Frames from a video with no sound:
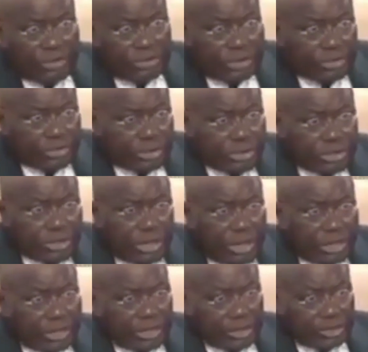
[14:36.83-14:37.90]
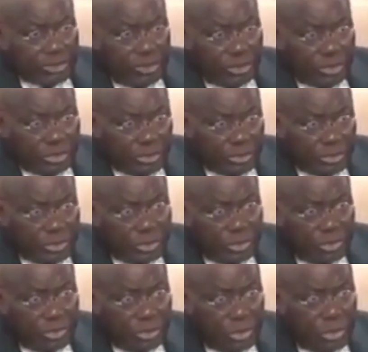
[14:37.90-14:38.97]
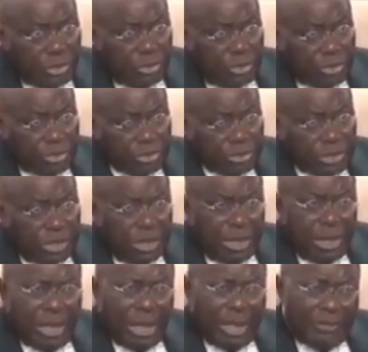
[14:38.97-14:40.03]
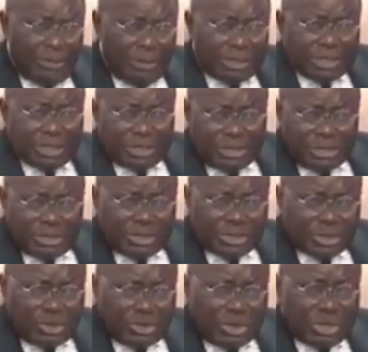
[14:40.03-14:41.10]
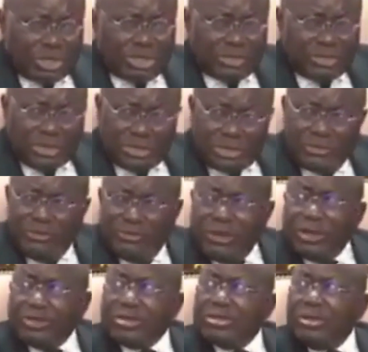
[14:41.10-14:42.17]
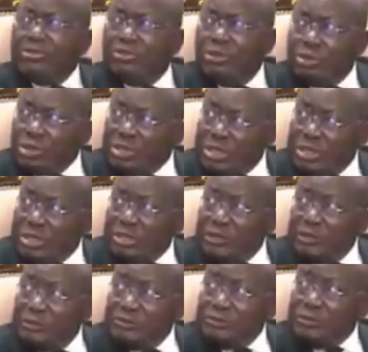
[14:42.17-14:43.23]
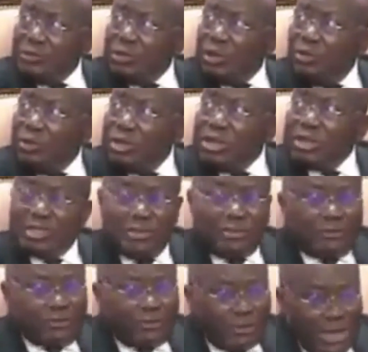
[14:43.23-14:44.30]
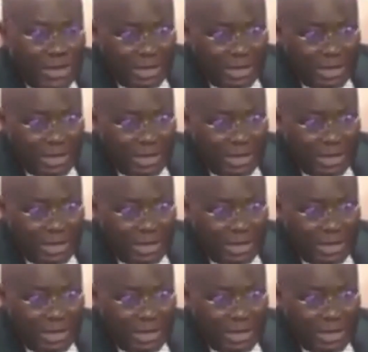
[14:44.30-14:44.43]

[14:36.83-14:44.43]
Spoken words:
situation like this woman who was, I'm not still sure whether she was in fact deported or whether she fled